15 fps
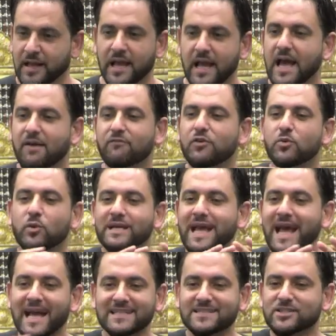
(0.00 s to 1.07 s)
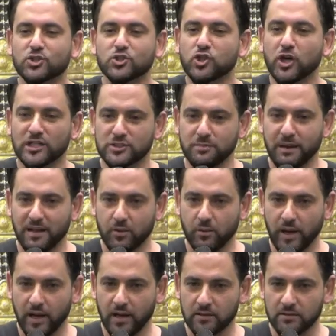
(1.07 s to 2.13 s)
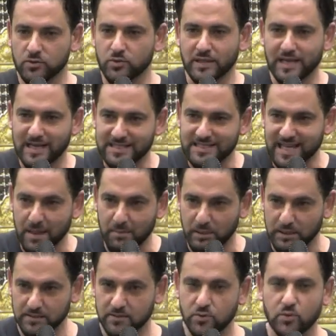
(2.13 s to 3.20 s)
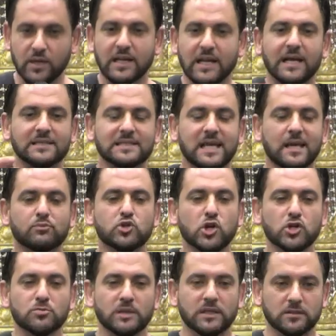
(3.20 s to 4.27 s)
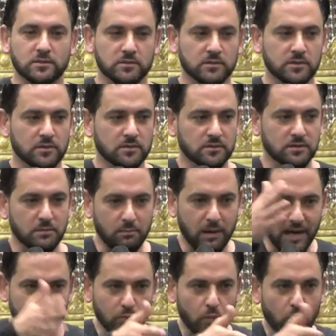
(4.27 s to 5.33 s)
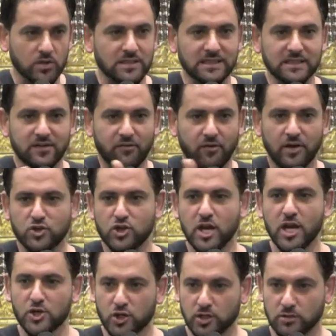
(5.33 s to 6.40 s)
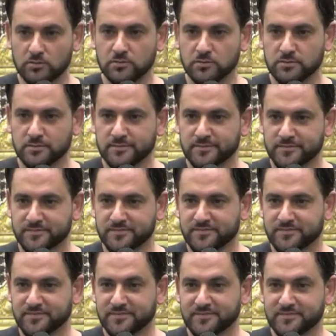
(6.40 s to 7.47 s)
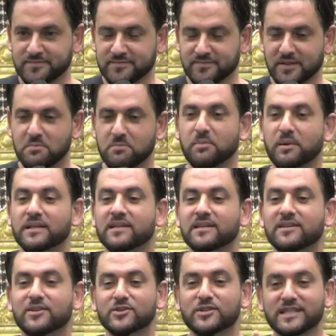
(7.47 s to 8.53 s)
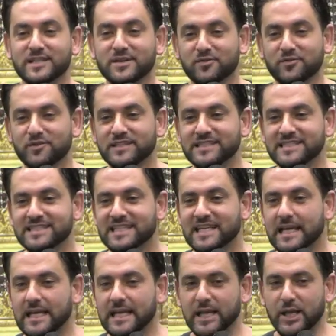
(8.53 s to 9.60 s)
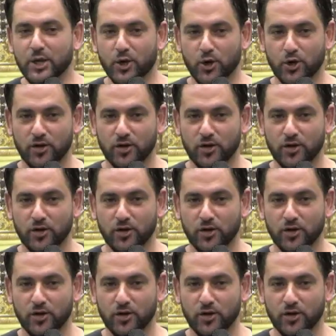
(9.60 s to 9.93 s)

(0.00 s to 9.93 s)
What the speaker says: Everyone has to judge, by the way. You cannot escape it. You cannot escape judgment. The mind works on differentiation. But there's a difference in here.